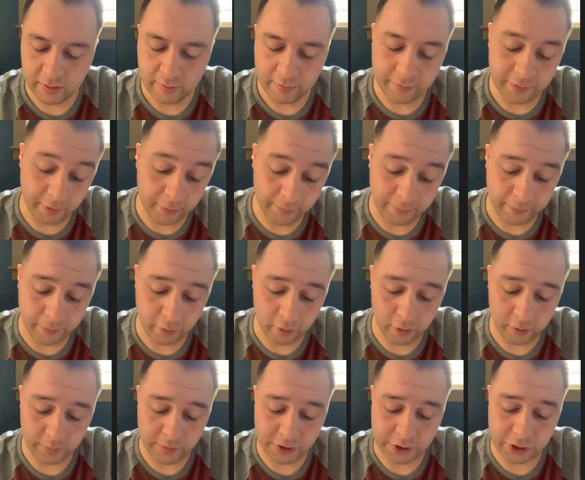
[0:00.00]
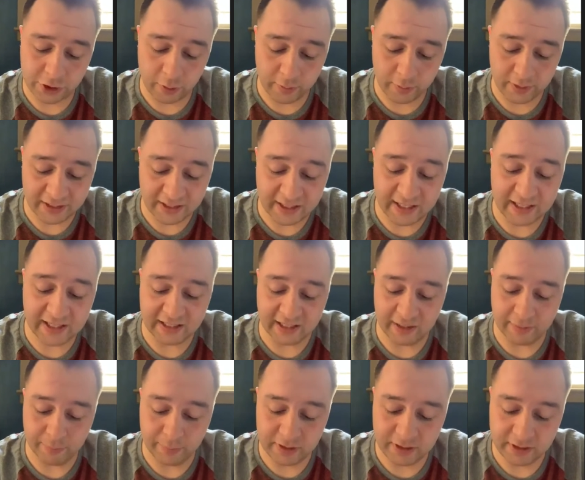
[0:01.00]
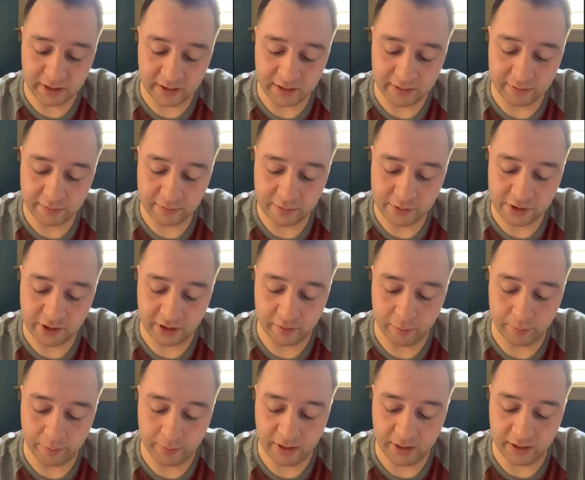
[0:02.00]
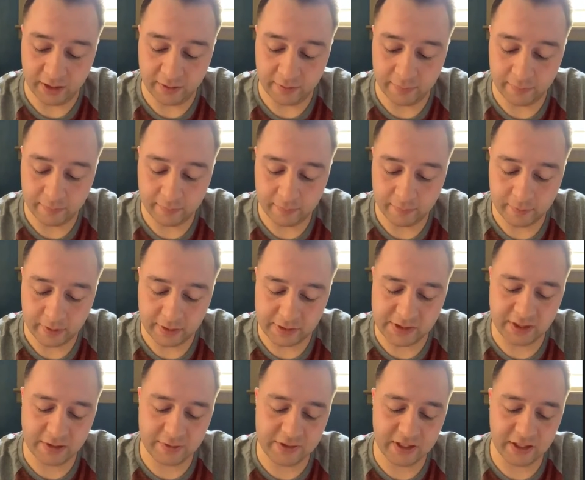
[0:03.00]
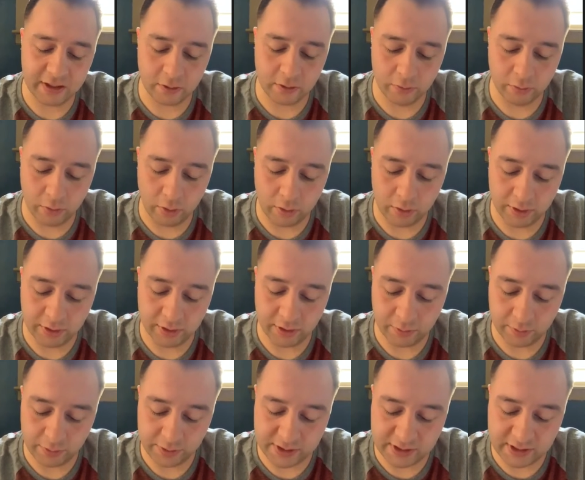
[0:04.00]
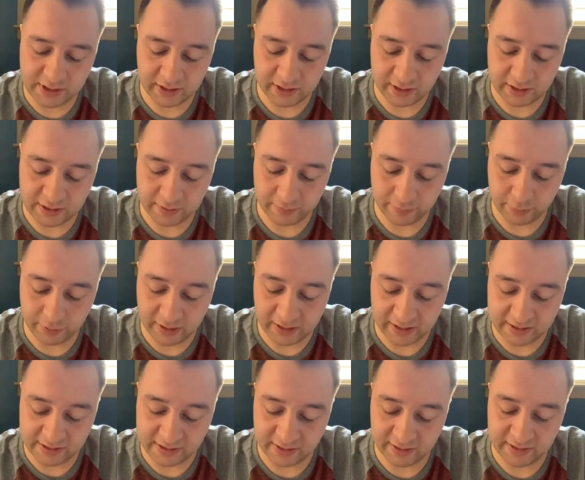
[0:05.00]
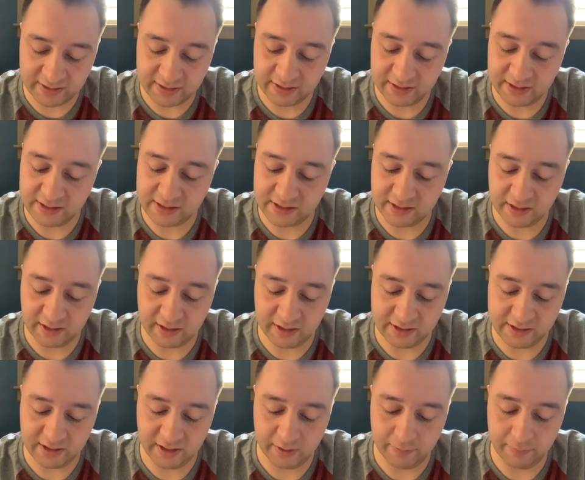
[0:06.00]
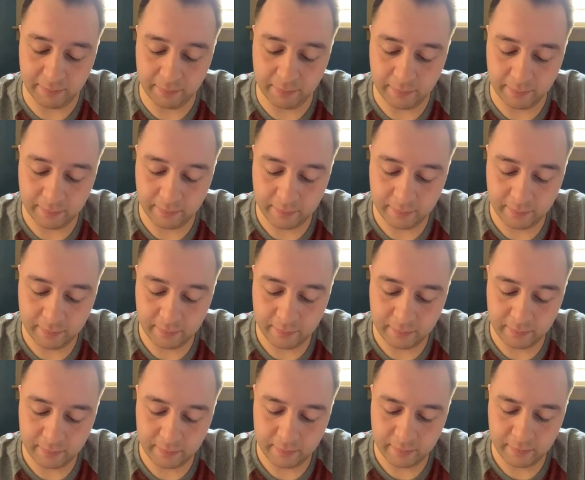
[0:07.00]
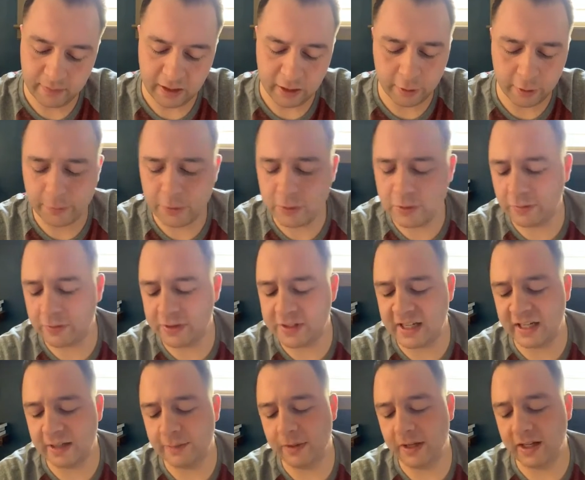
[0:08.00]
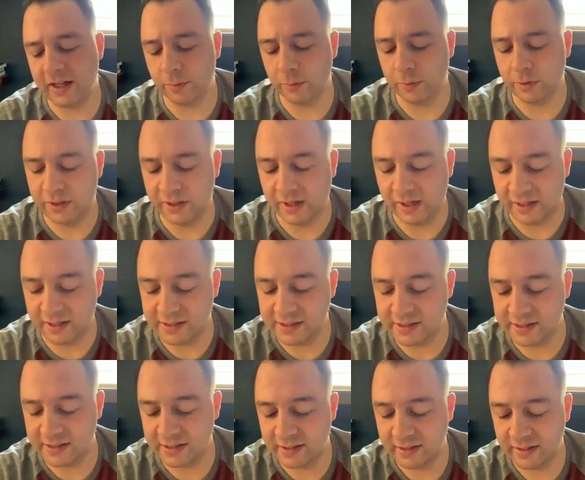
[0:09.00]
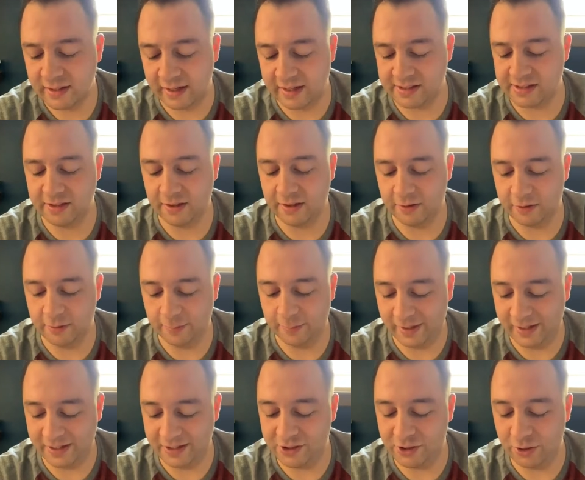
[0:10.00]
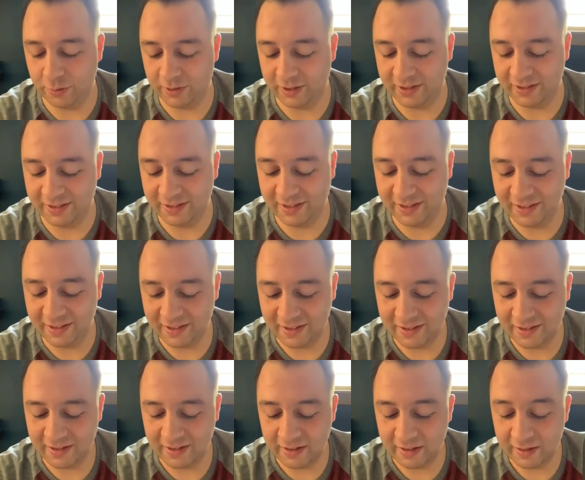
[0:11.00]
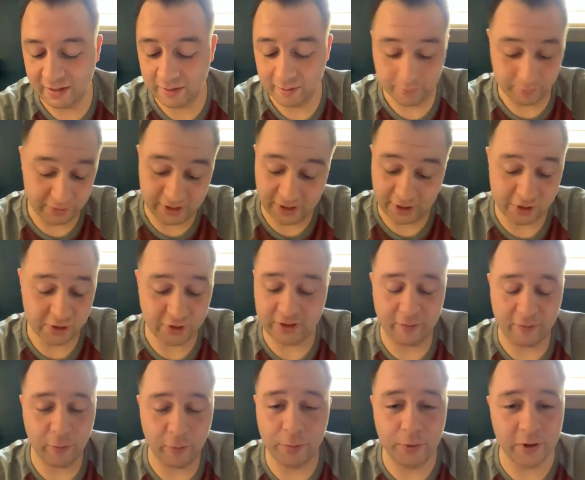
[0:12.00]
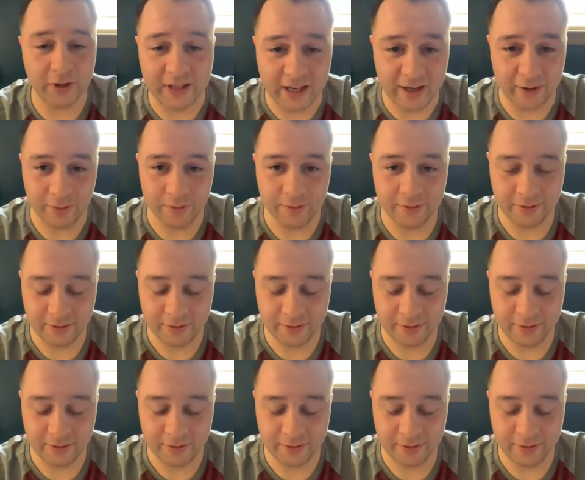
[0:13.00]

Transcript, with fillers: Film Forum is showing Heat at midnight, Johnny replied. I was thinking of taking Aurora to go see it if we got this done on time. How come you never take me anywhere nice? Asked the other man jokingly. Because you never put out.